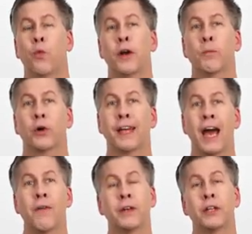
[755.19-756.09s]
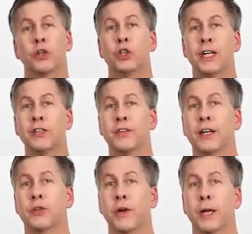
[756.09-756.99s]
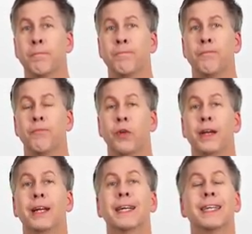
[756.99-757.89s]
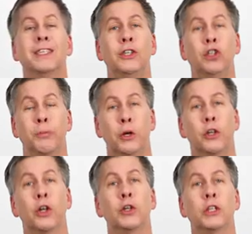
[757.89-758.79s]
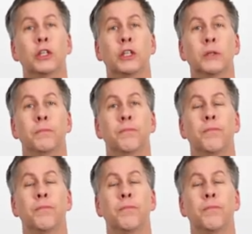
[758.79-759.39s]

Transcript: one or more cavities on chest X-ray, consider tuberculosis,